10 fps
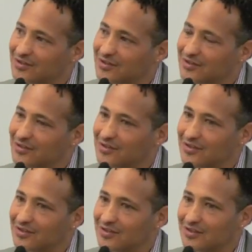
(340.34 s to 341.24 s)

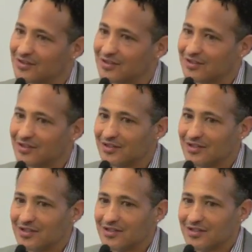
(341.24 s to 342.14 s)

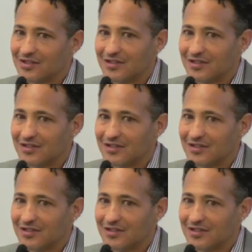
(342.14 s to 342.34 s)
Nothing is said.